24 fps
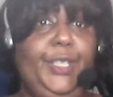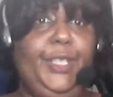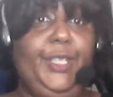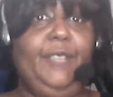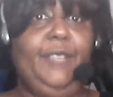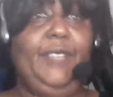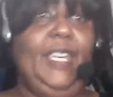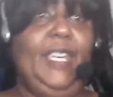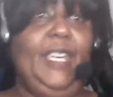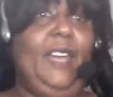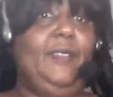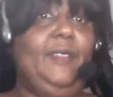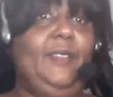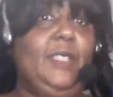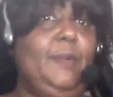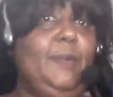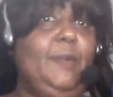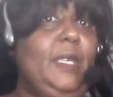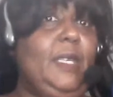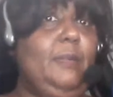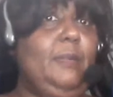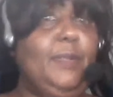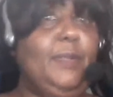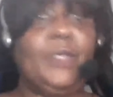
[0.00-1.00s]
You can
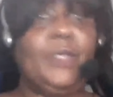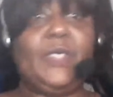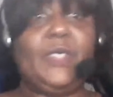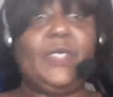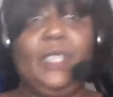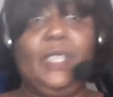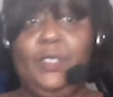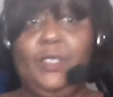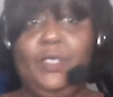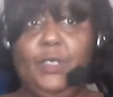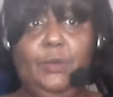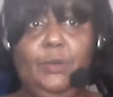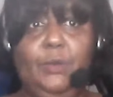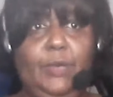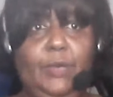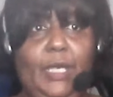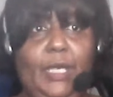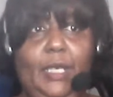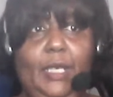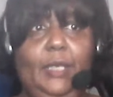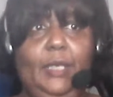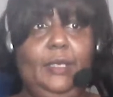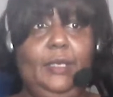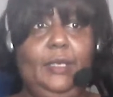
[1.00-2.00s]
even have as many
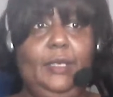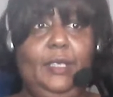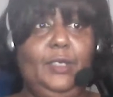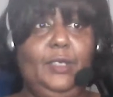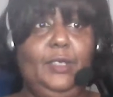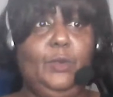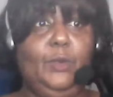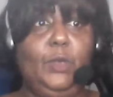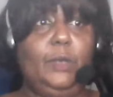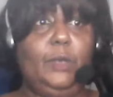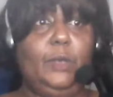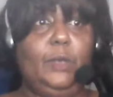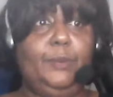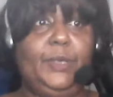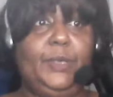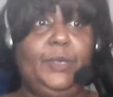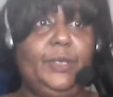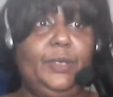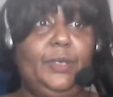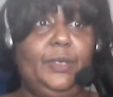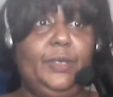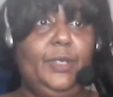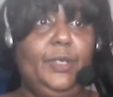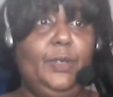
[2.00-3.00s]
books as you need
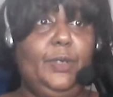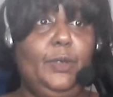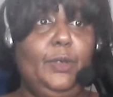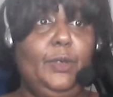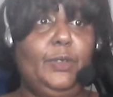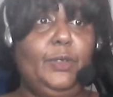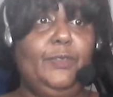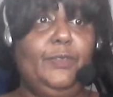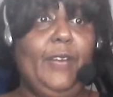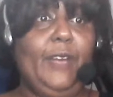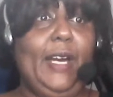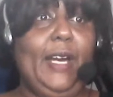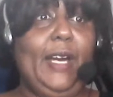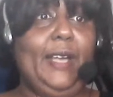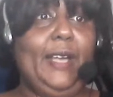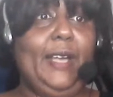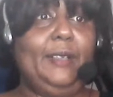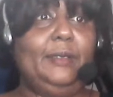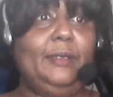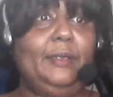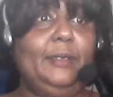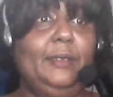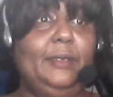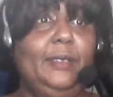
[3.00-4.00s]
in your workbook.
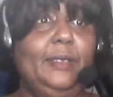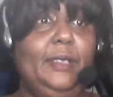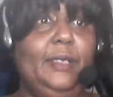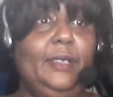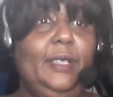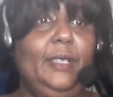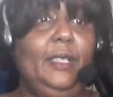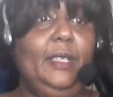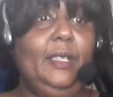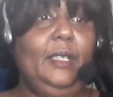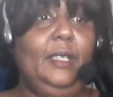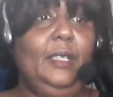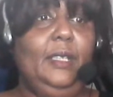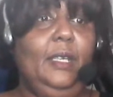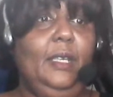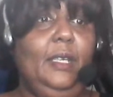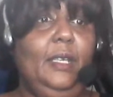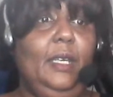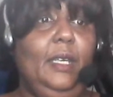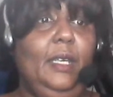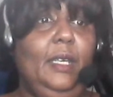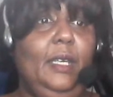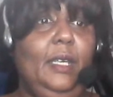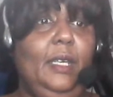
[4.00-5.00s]
You can go to File
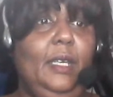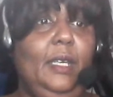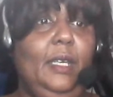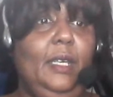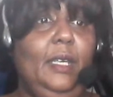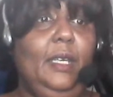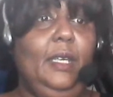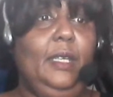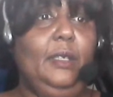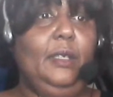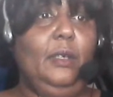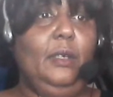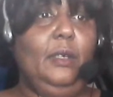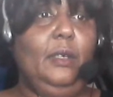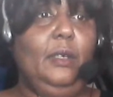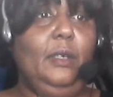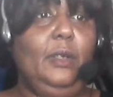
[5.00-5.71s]
and